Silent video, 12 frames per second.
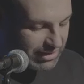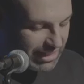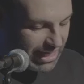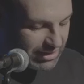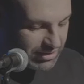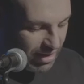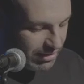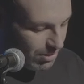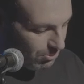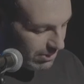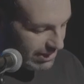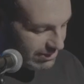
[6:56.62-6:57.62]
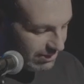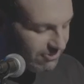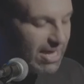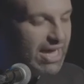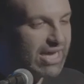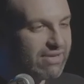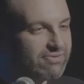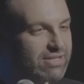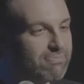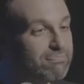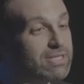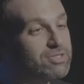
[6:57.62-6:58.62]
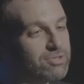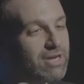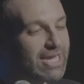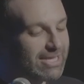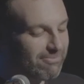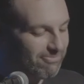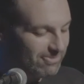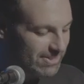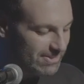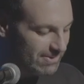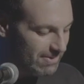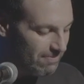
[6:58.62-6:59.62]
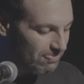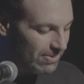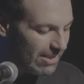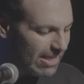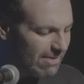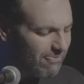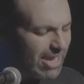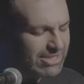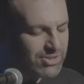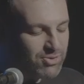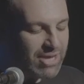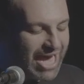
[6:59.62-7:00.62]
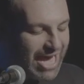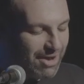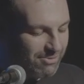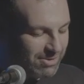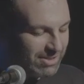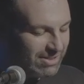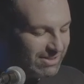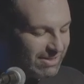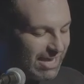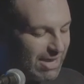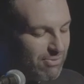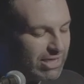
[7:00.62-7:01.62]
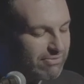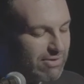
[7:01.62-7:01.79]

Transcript: that I had not only survived, but triumphed. If I knew how, I would